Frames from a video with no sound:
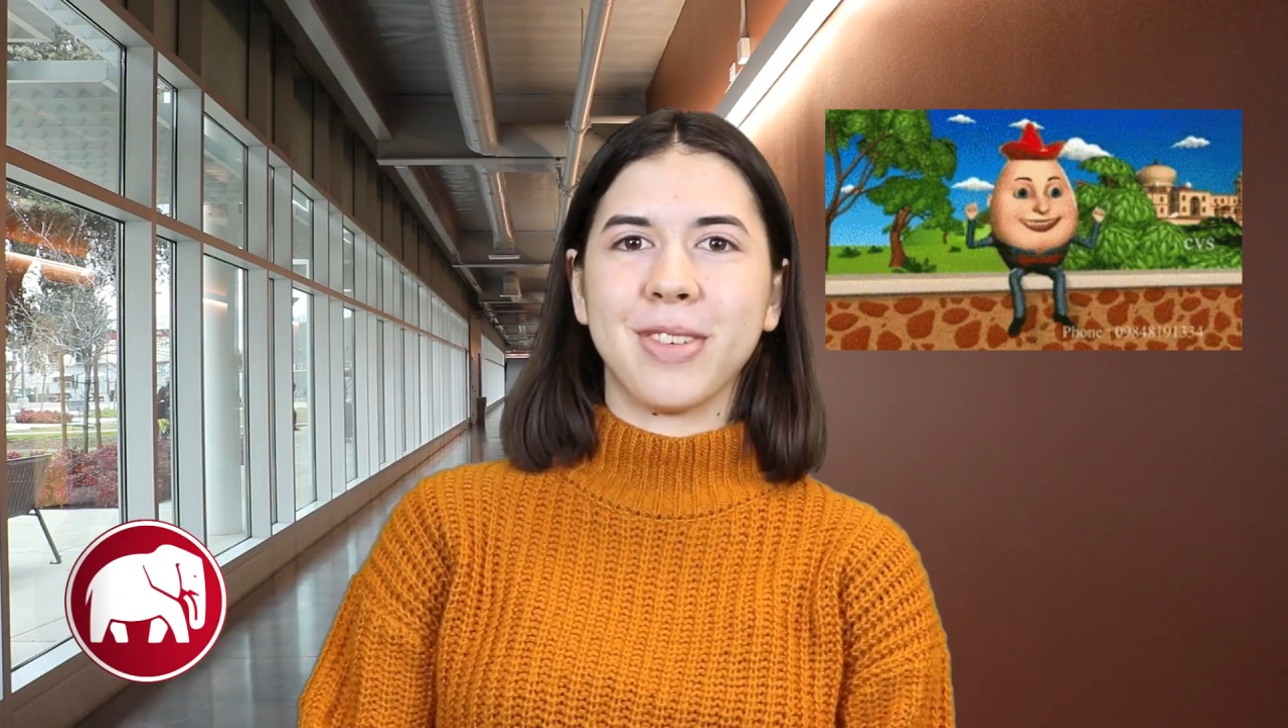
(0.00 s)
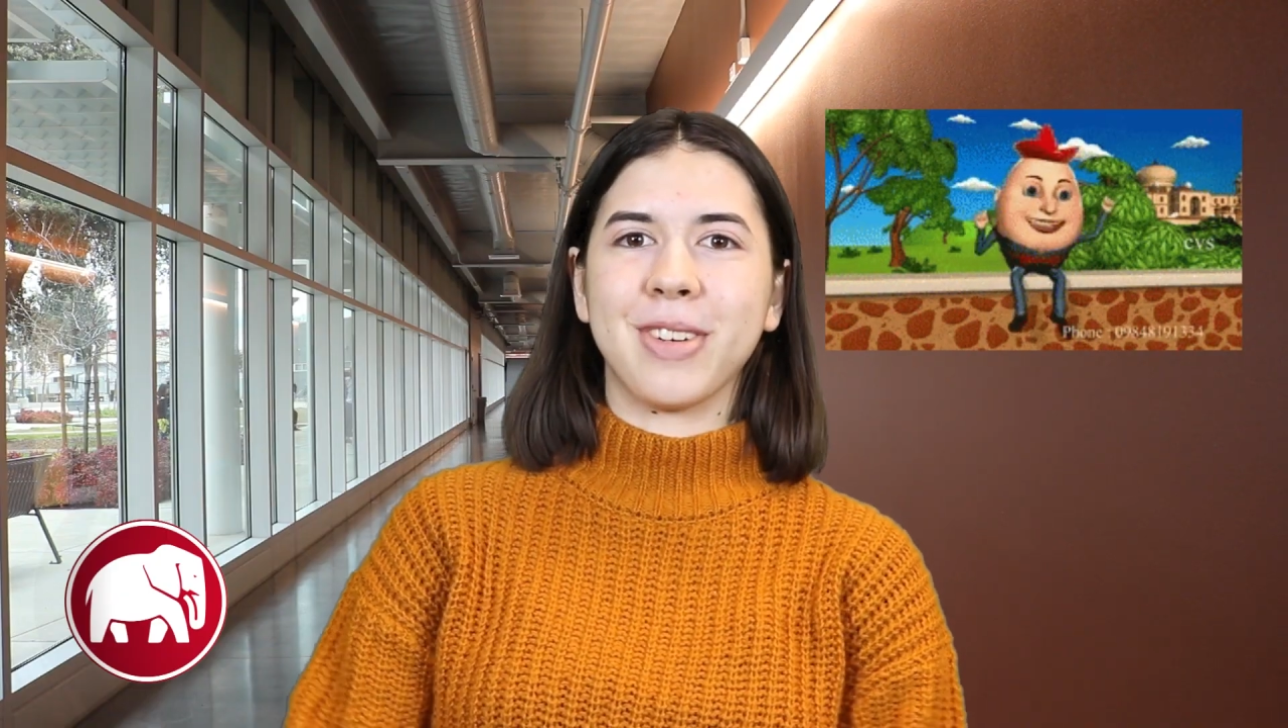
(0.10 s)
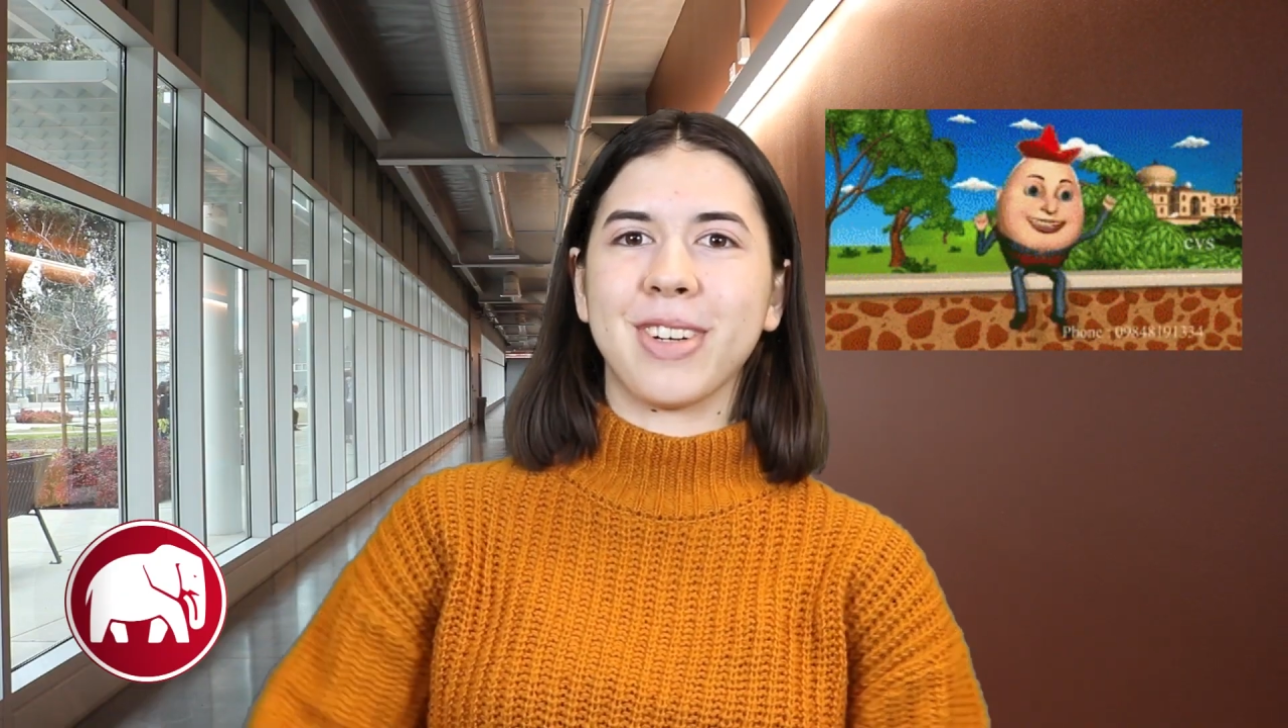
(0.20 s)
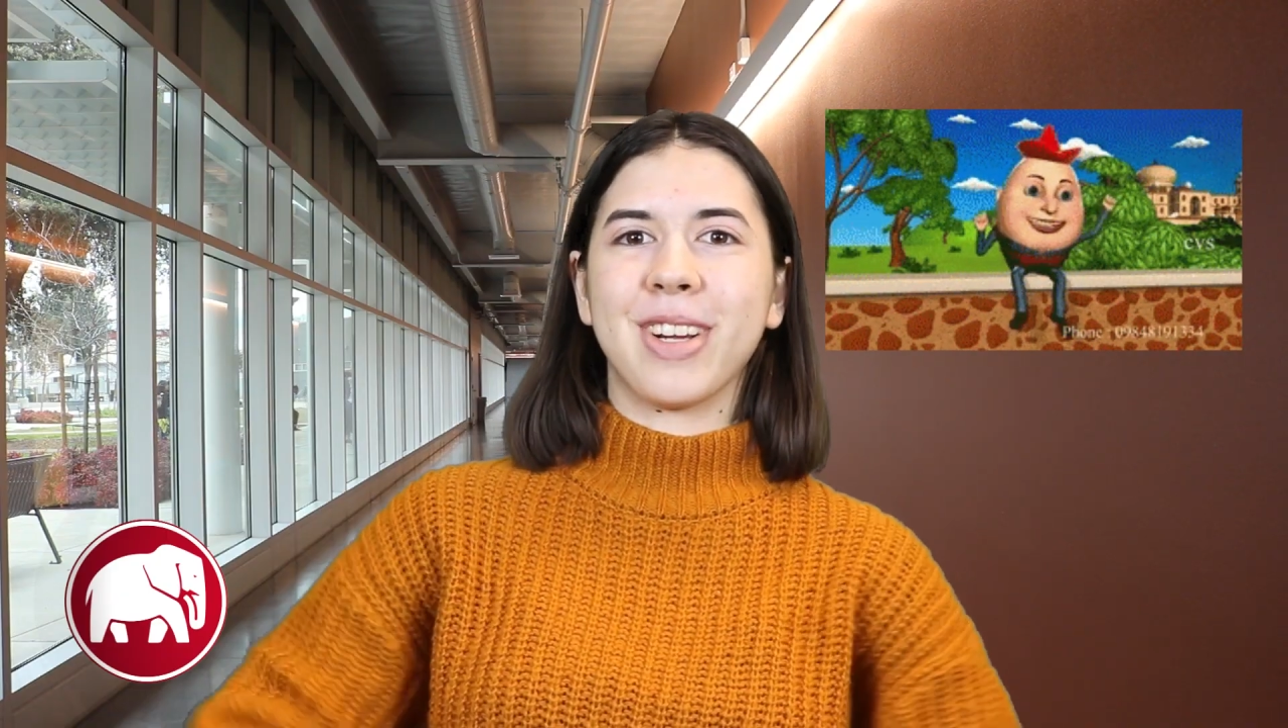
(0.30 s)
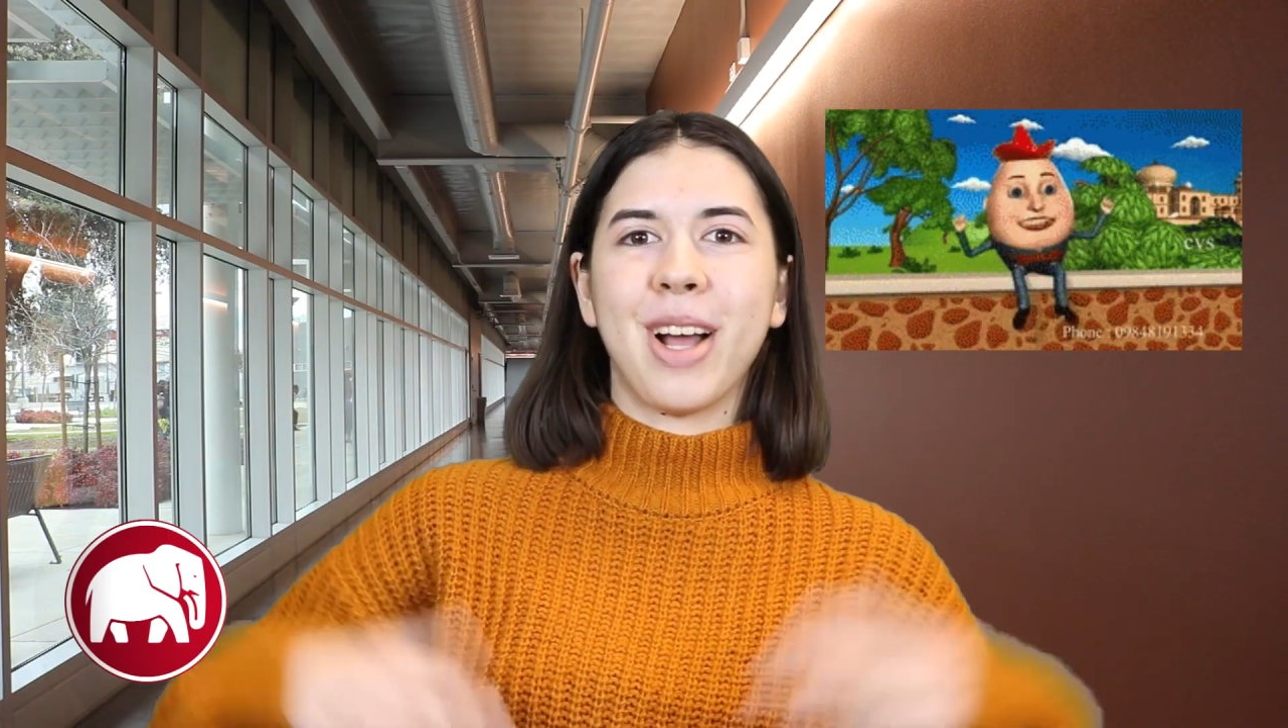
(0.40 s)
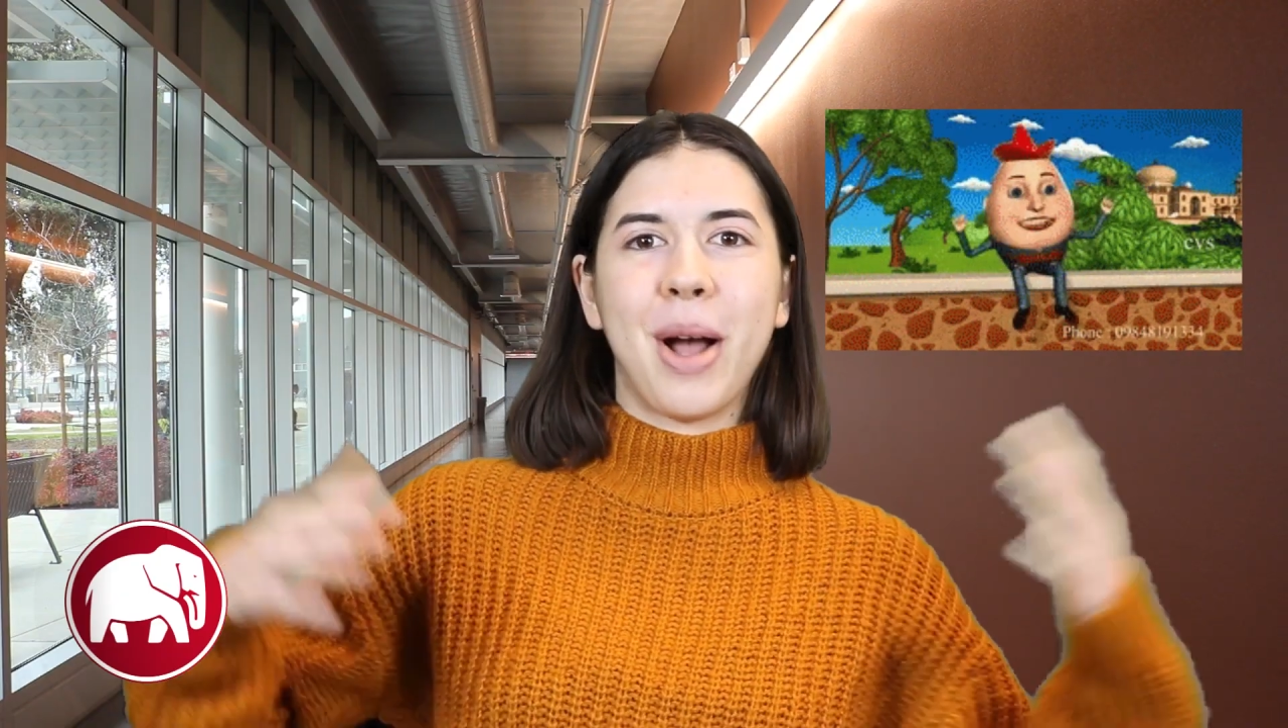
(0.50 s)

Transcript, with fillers: or